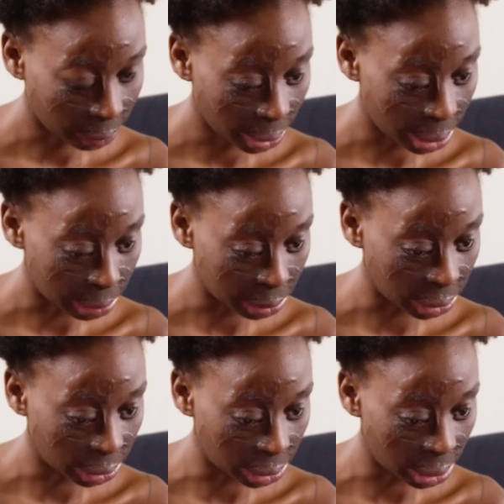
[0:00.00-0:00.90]
Yeah,
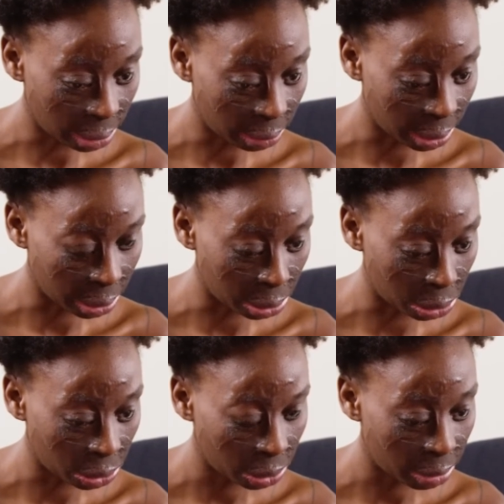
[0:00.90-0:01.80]
she's definitely
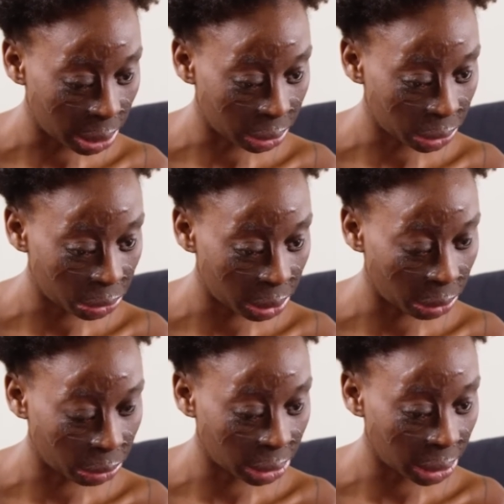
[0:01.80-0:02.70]
little. My little
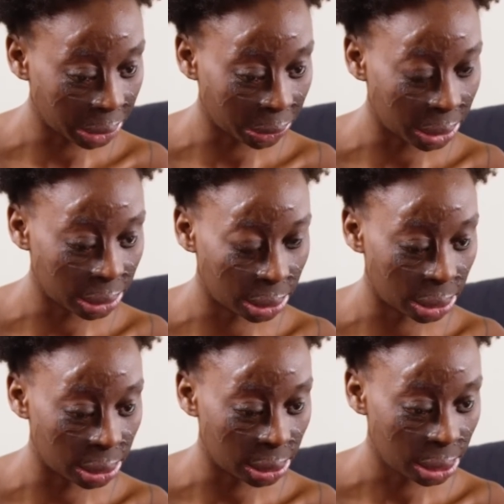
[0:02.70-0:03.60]
twin. What's interesting
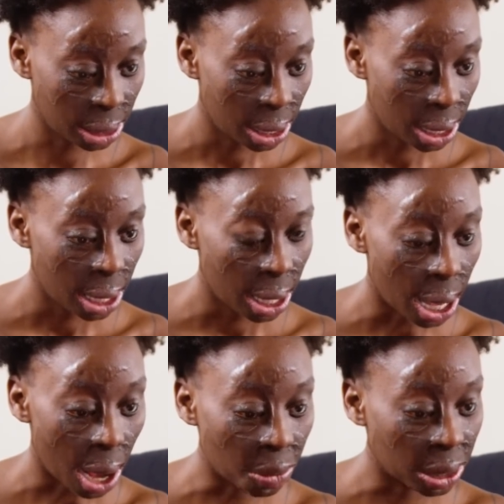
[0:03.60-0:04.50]
is
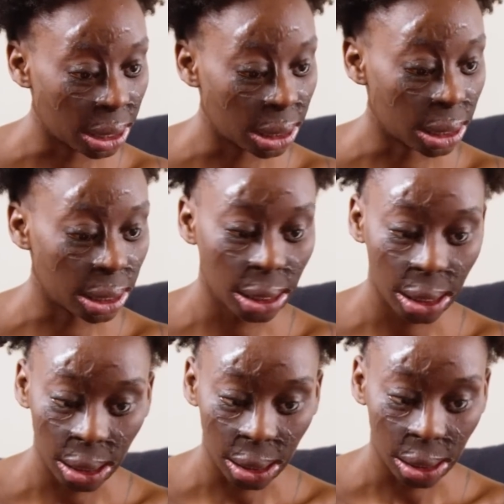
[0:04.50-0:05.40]
I would get to
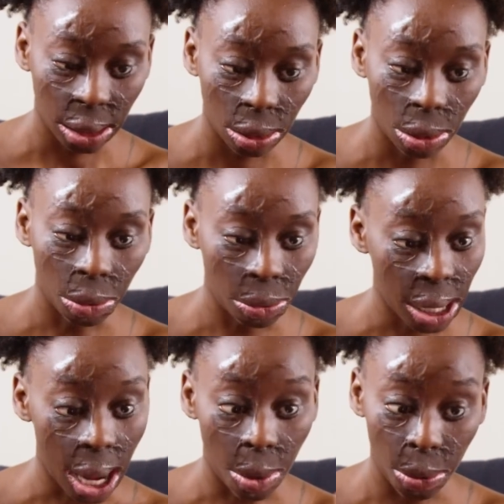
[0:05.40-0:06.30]
see
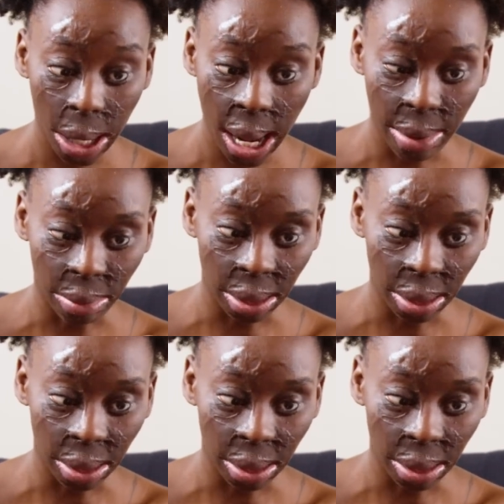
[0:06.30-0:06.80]
what I would have